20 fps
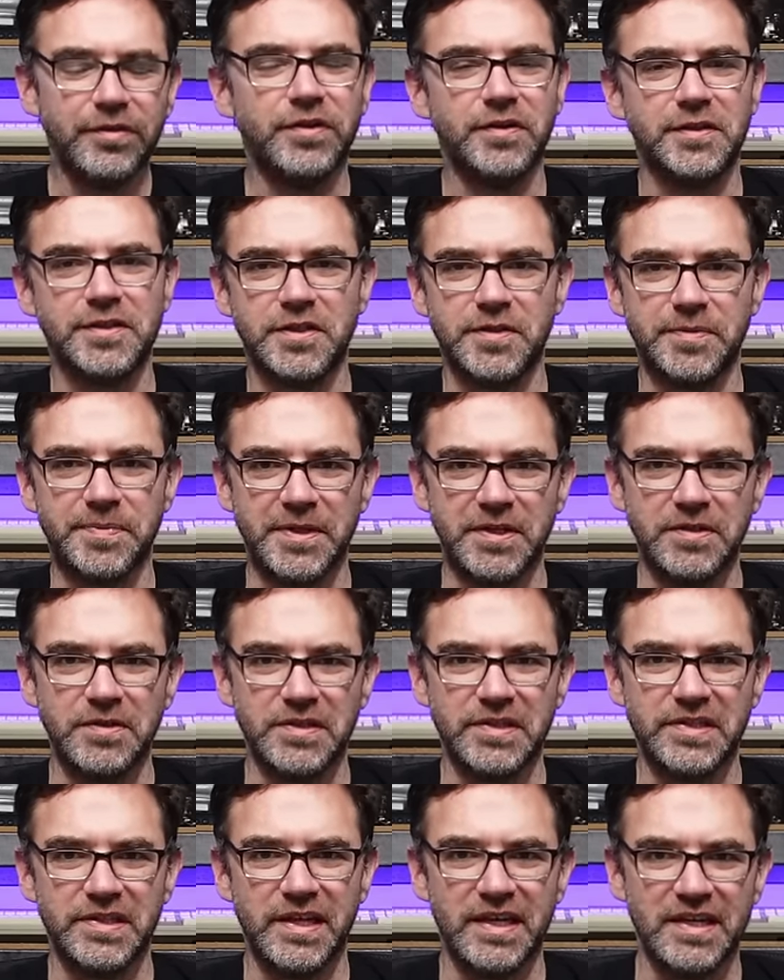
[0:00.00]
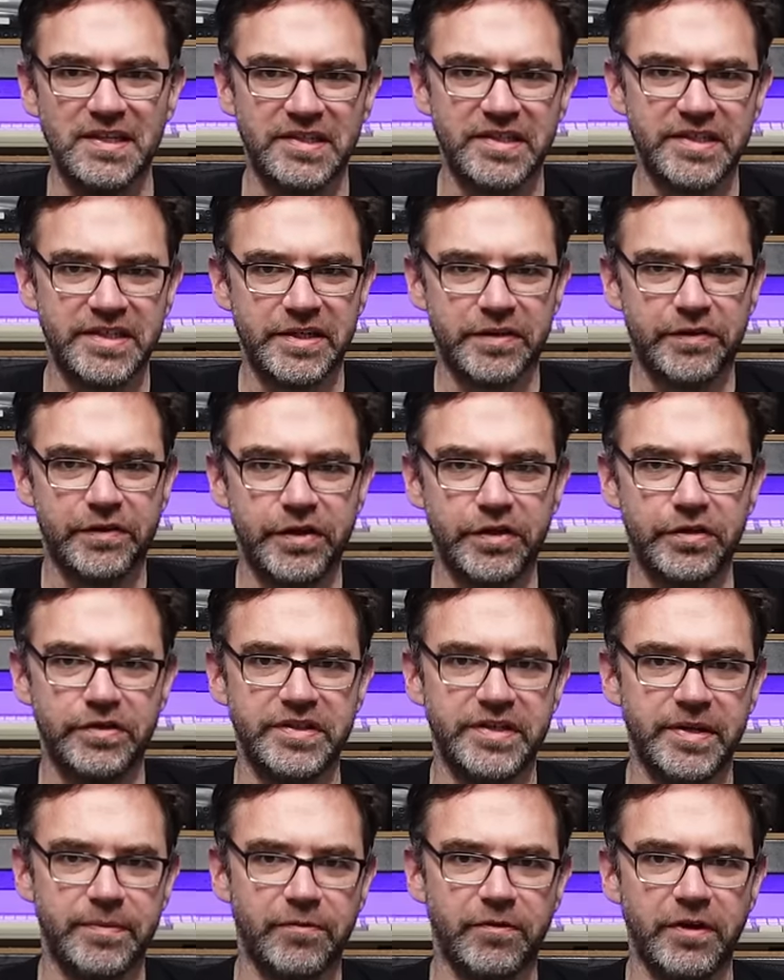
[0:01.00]
Not just because there's stereo
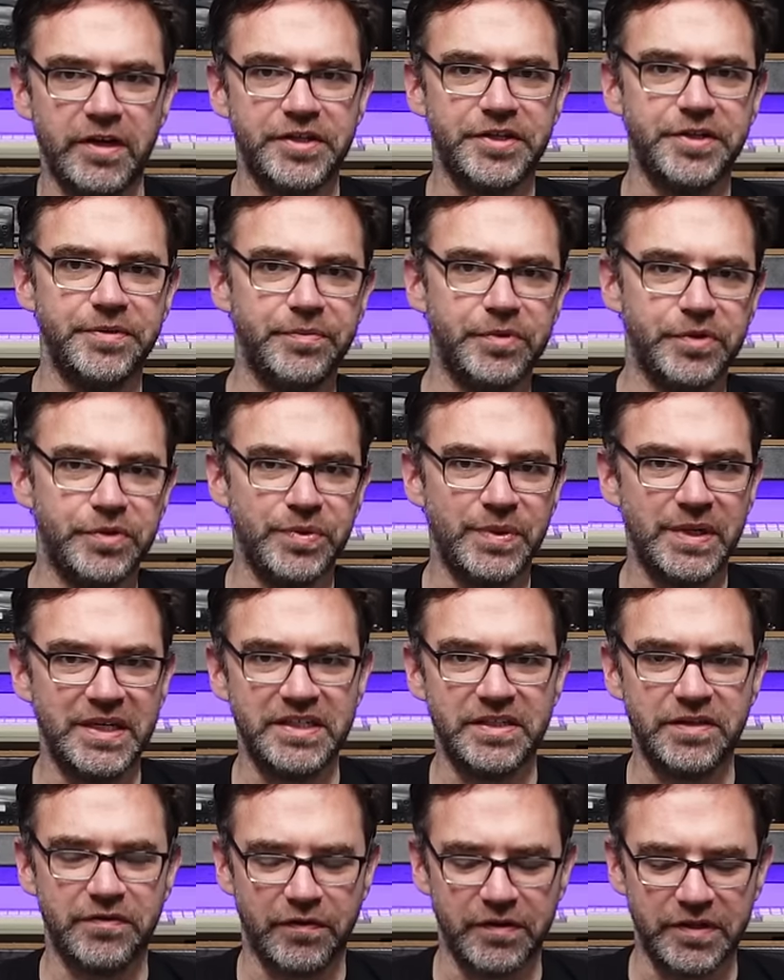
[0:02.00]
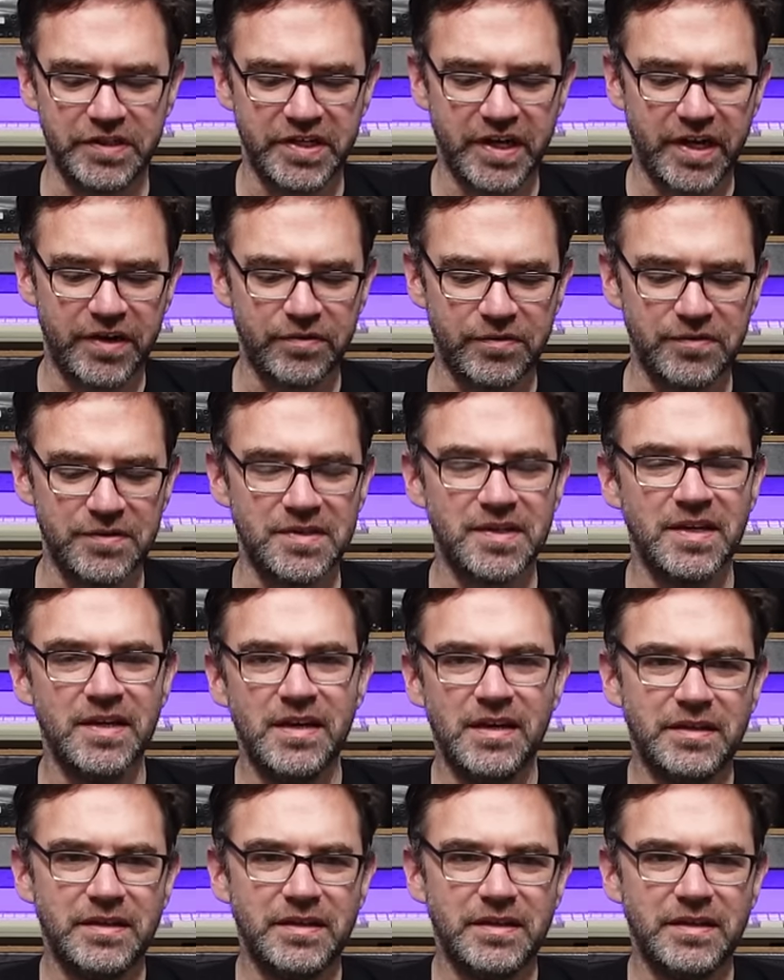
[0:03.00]
separation between different channels,